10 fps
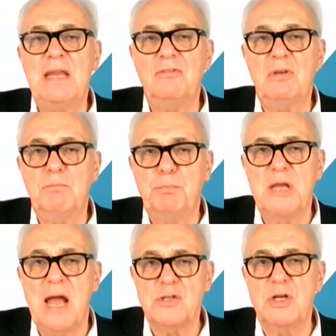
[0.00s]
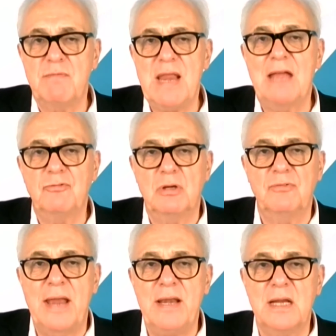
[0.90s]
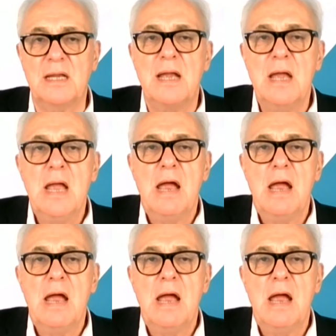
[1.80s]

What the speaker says: its production of the AstraZeneca